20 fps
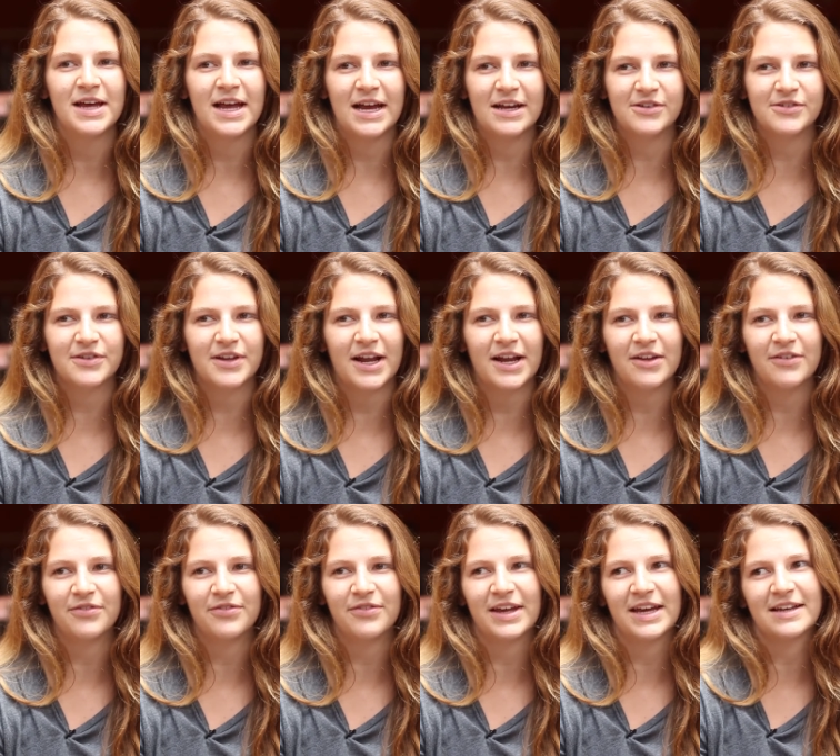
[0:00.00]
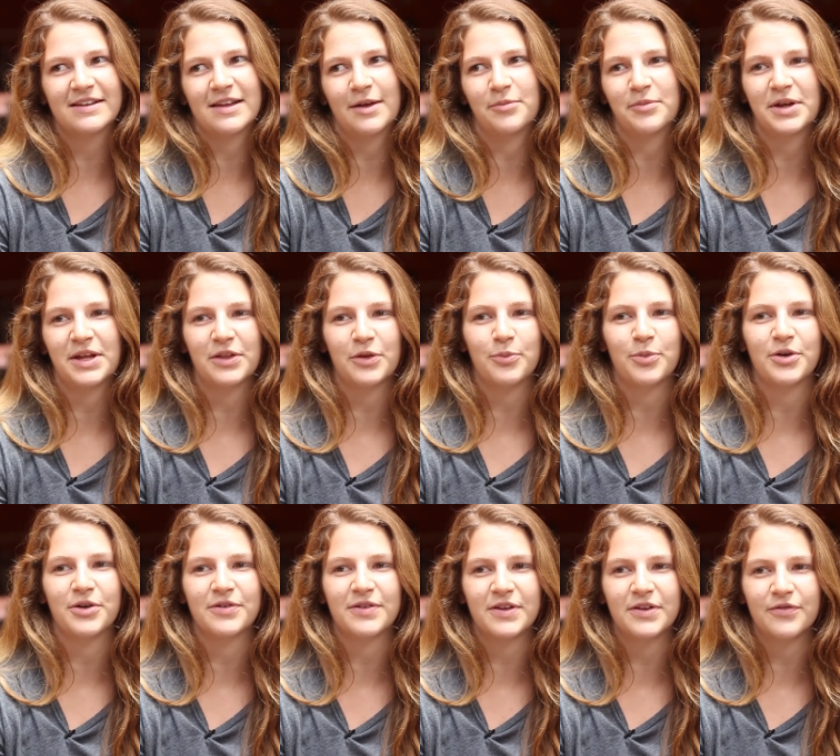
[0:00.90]
and just kind of accepting the
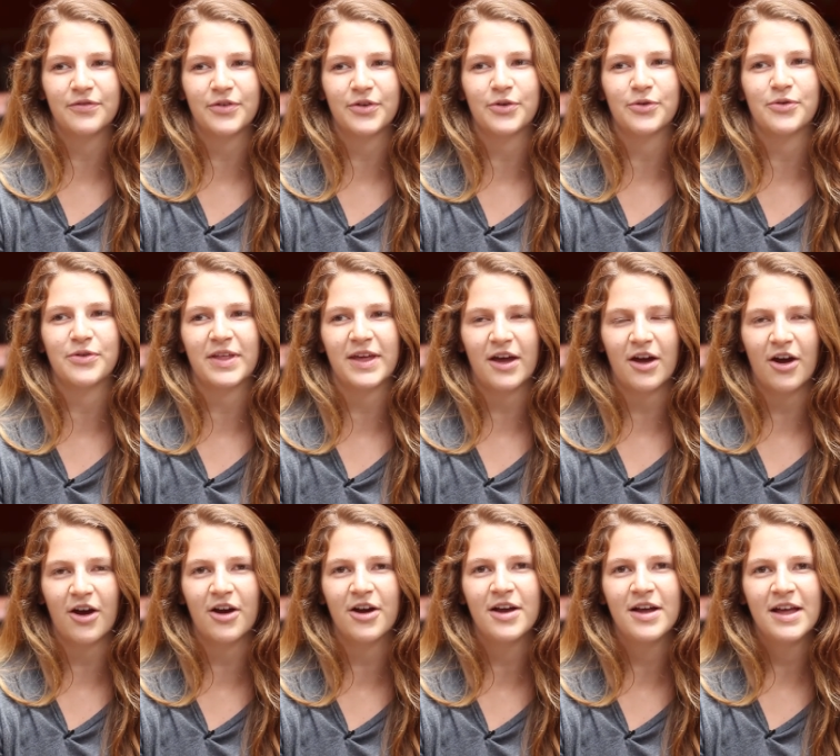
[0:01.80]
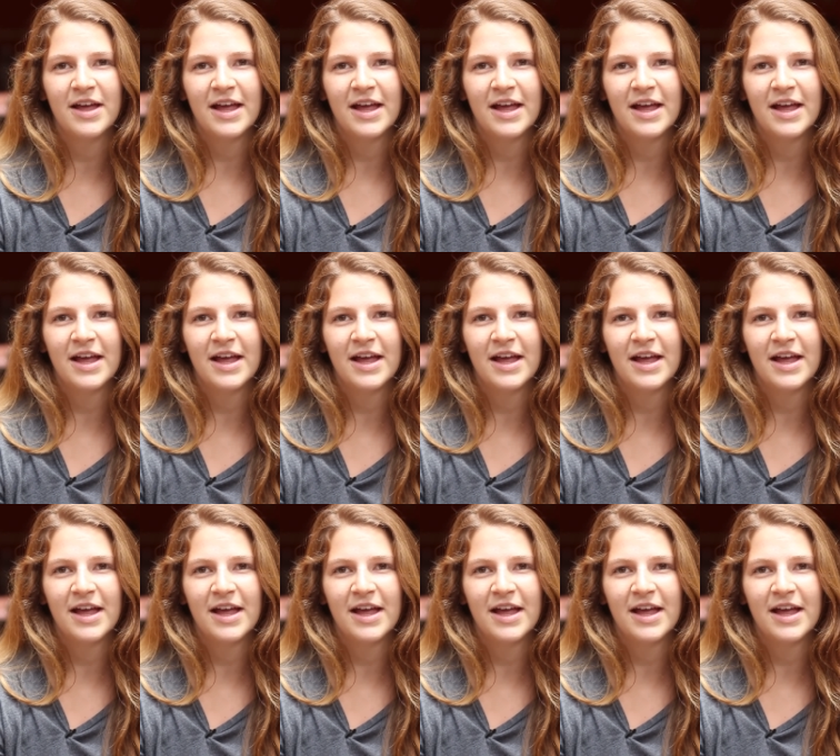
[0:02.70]
person for who they are.